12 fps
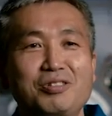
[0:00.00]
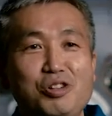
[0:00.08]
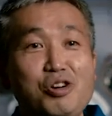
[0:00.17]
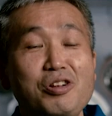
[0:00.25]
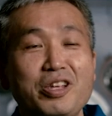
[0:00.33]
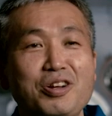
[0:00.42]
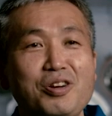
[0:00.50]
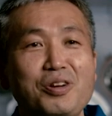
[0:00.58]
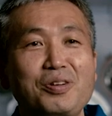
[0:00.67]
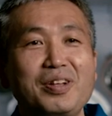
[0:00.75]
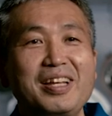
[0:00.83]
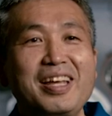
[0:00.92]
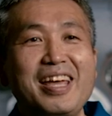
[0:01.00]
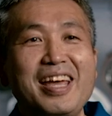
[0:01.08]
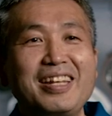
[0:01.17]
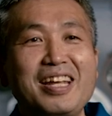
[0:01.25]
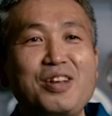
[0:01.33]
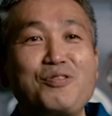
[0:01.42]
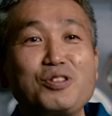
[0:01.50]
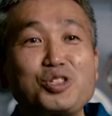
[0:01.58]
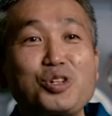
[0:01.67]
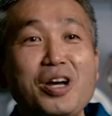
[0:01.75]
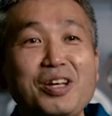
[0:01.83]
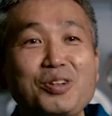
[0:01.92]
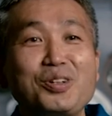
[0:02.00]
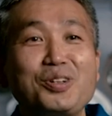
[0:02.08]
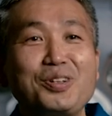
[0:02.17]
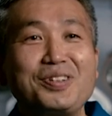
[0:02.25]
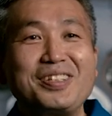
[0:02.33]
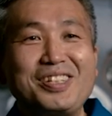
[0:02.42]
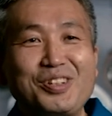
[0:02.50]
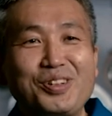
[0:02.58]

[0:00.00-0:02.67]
earlier. And then if you try to